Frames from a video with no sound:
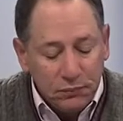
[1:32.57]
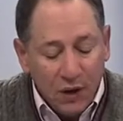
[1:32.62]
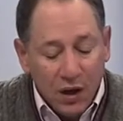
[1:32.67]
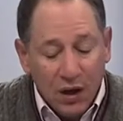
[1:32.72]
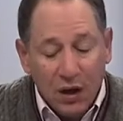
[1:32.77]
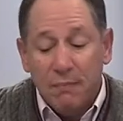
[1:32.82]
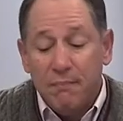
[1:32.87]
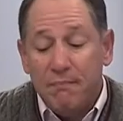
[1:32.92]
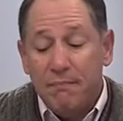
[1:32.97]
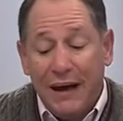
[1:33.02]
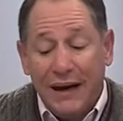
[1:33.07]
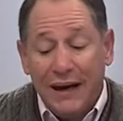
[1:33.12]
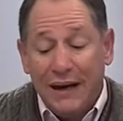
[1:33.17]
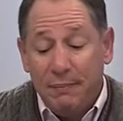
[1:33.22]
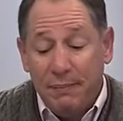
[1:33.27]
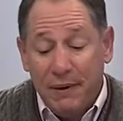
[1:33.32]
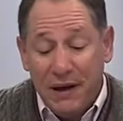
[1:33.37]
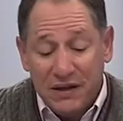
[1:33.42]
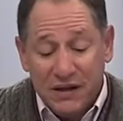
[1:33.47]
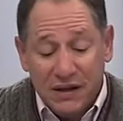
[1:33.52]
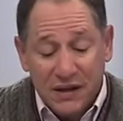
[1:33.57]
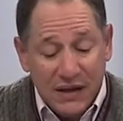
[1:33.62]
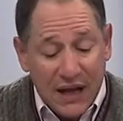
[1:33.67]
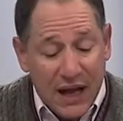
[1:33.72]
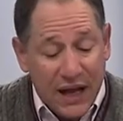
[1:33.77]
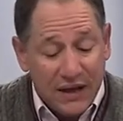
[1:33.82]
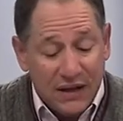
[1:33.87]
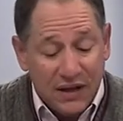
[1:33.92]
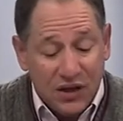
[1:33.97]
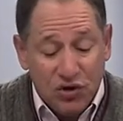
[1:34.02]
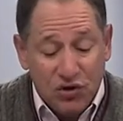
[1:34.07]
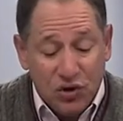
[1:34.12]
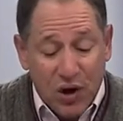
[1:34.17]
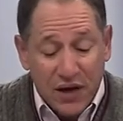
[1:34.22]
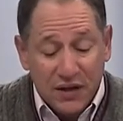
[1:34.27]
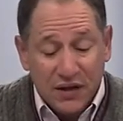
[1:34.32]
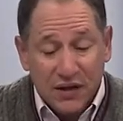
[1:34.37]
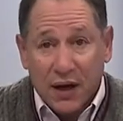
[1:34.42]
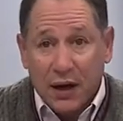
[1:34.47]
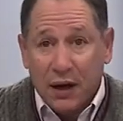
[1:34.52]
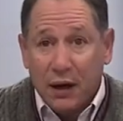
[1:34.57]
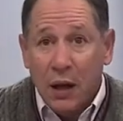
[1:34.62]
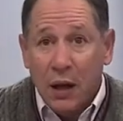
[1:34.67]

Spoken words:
There are many pieces that it's addressing.